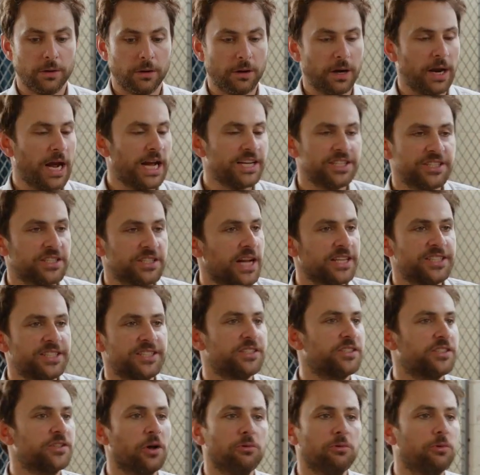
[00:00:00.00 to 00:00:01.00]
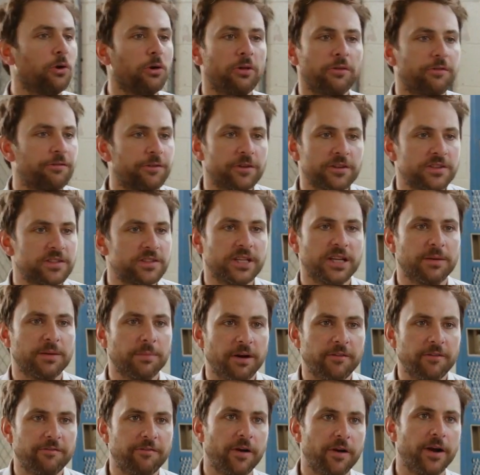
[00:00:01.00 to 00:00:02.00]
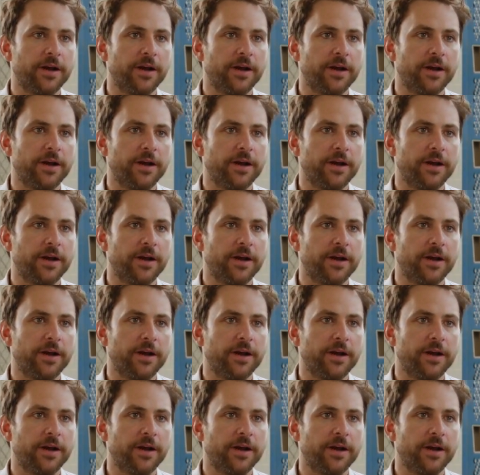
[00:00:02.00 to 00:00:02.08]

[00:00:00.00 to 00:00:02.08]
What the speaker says: All right, I just don't know the first thing about